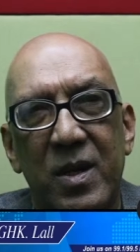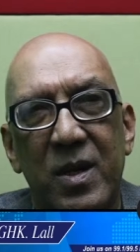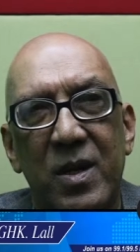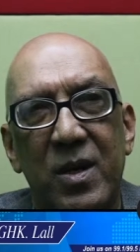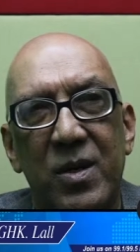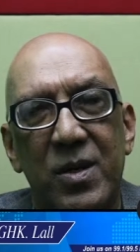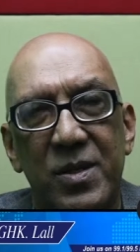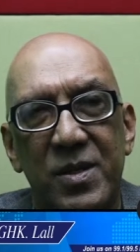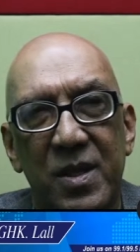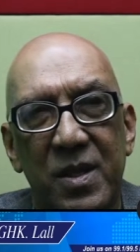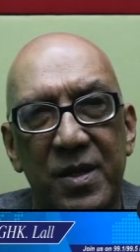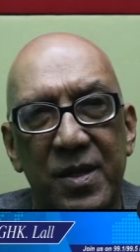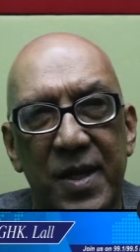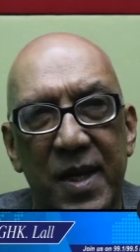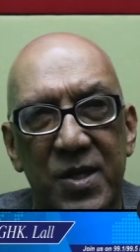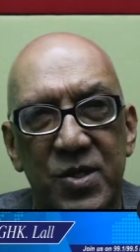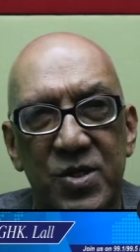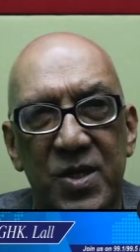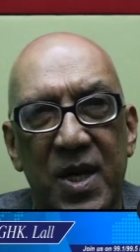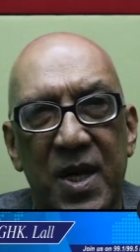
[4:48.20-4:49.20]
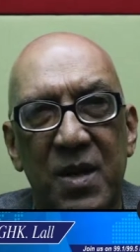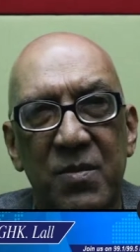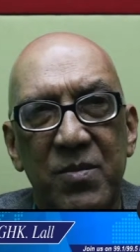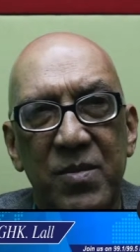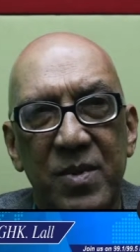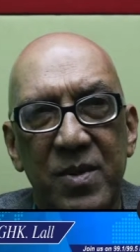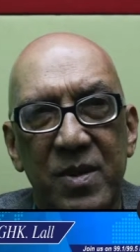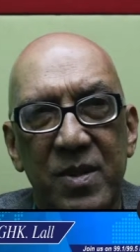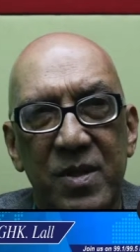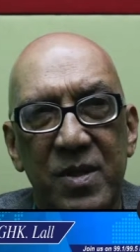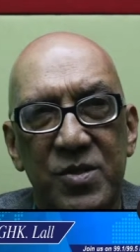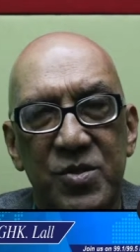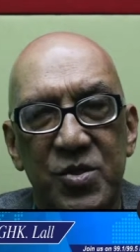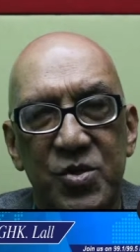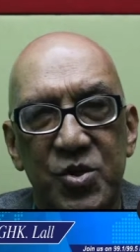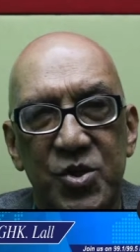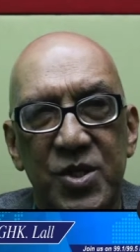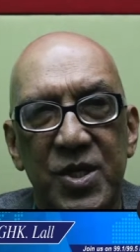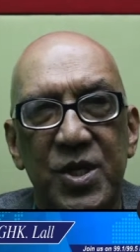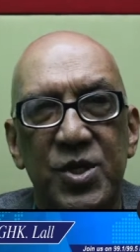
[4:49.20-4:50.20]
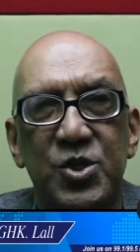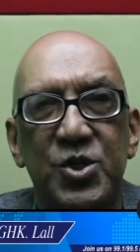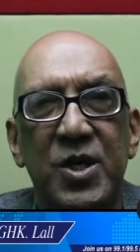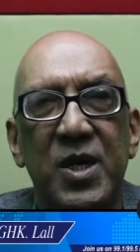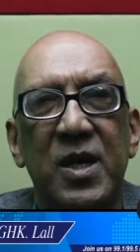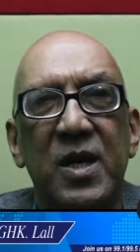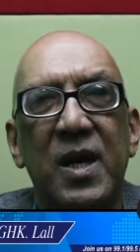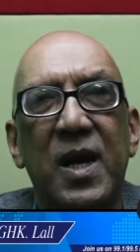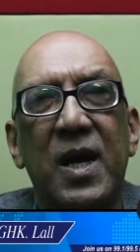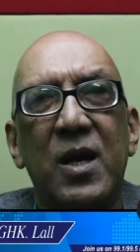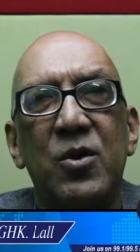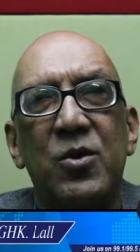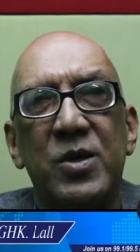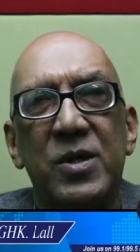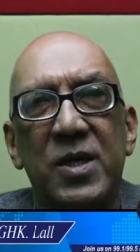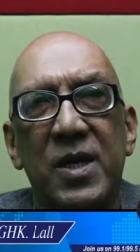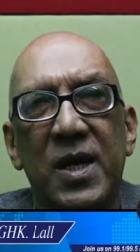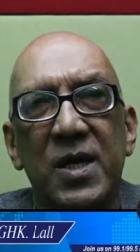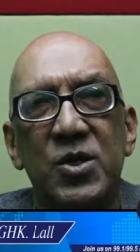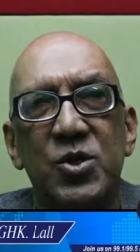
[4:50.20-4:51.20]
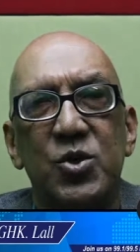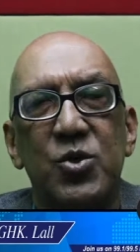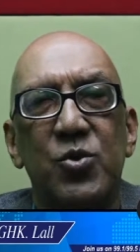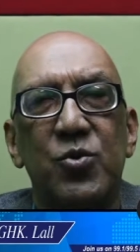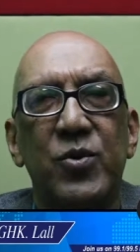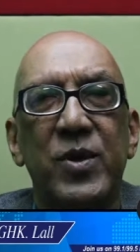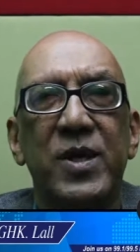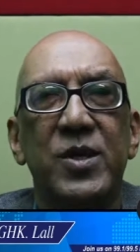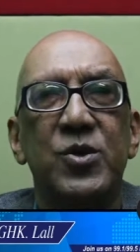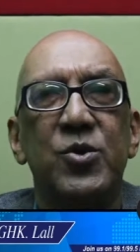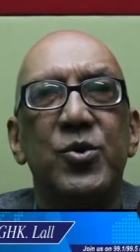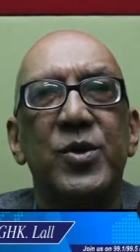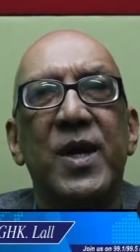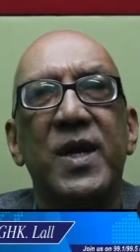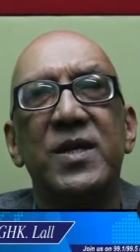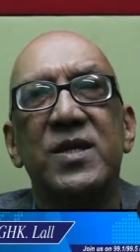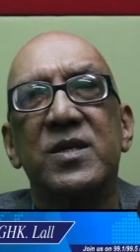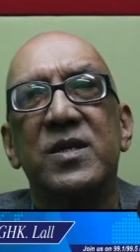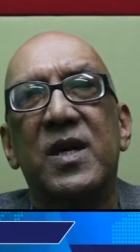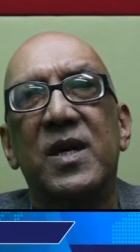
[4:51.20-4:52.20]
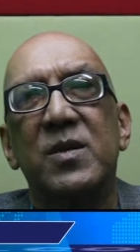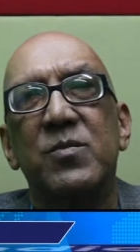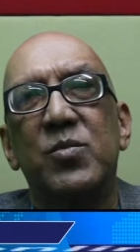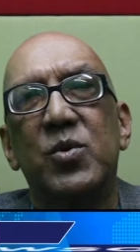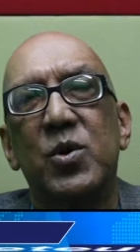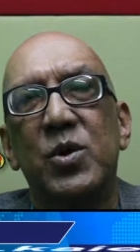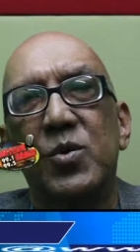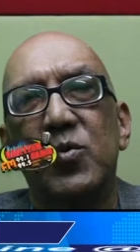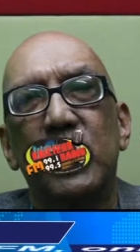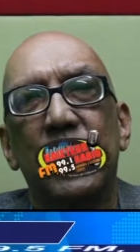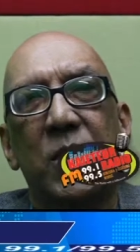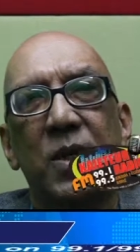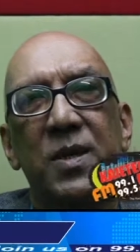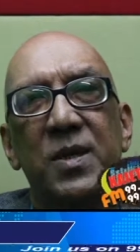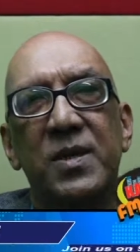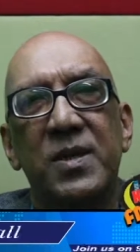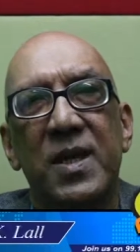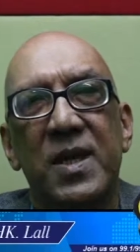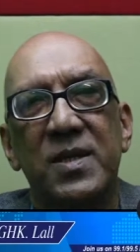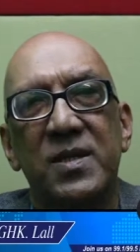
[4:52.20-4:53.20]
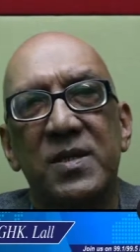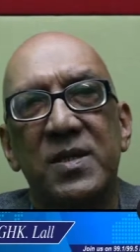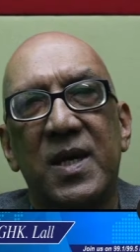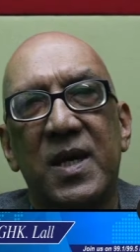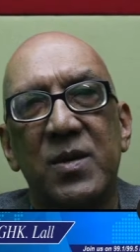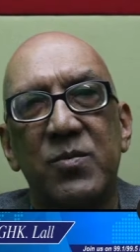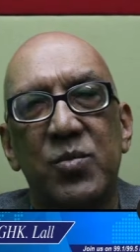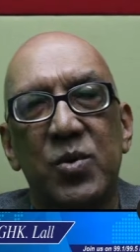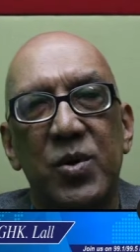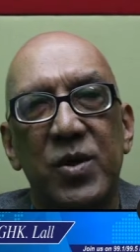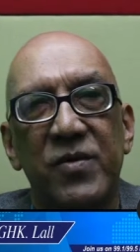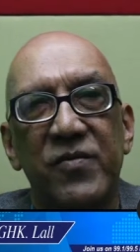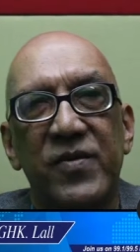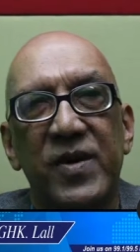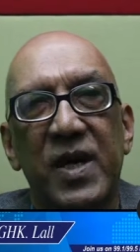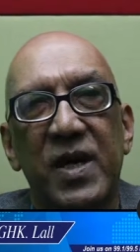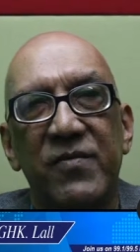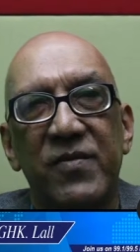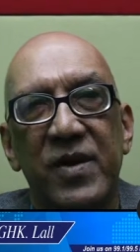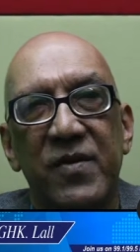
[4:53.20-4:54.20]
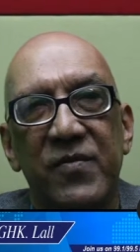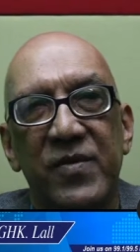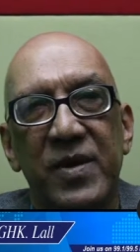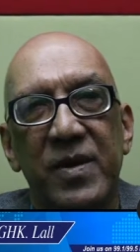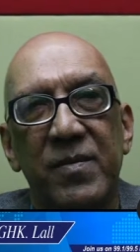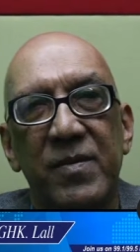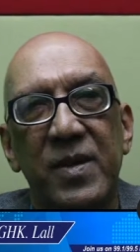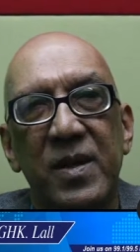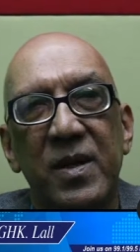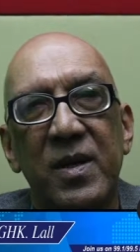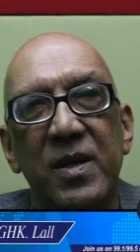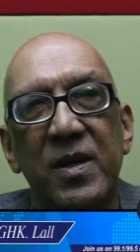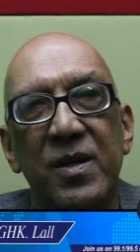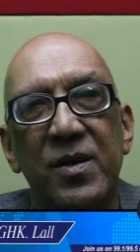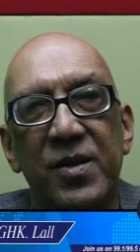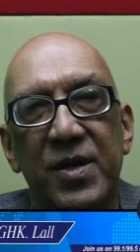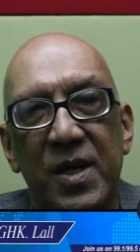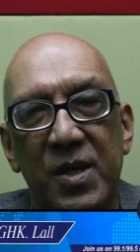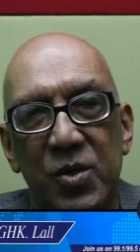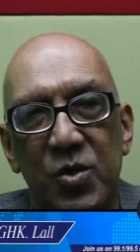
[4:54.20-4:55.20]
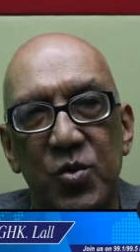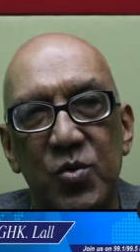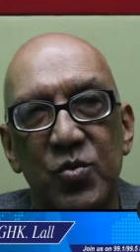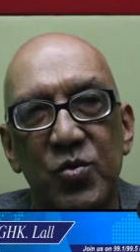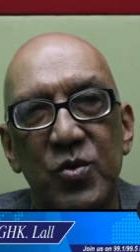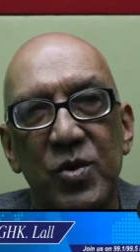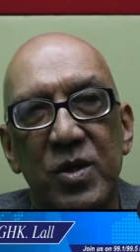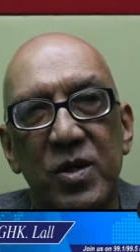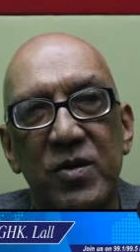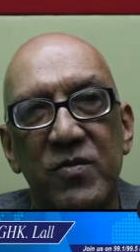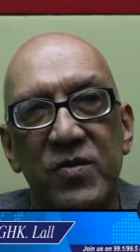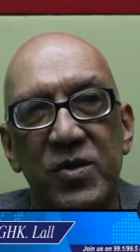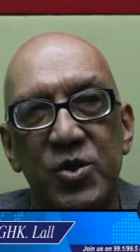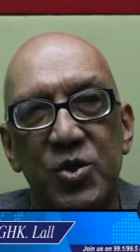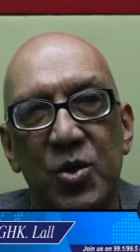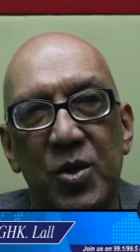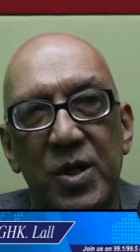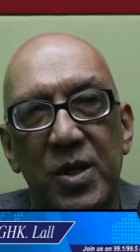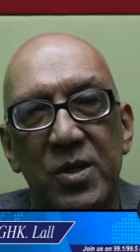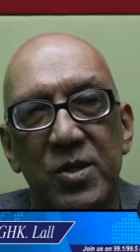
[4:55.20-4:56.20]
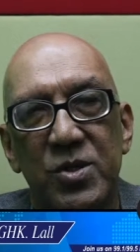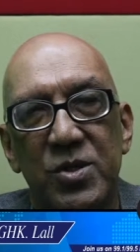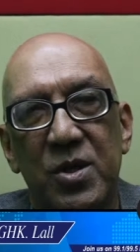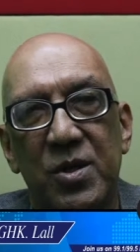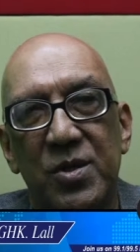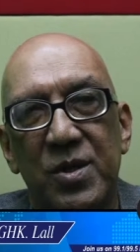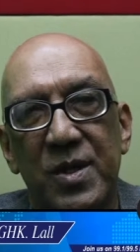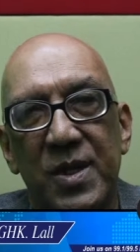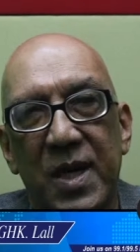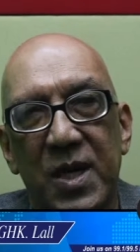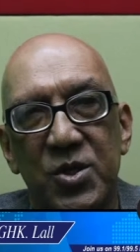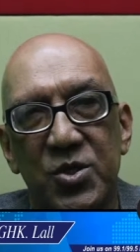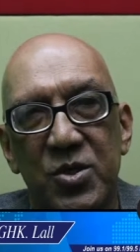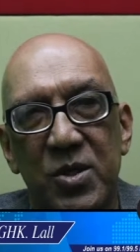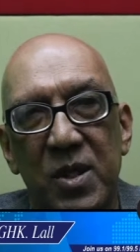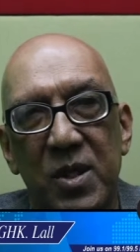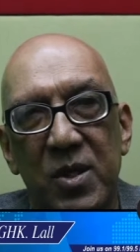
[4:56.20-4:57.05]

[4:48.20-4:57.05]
Until the next time, this is GHK Lall on Kaieteur Radio 99.1 and 99.5 FM. Thank you for joining us on the National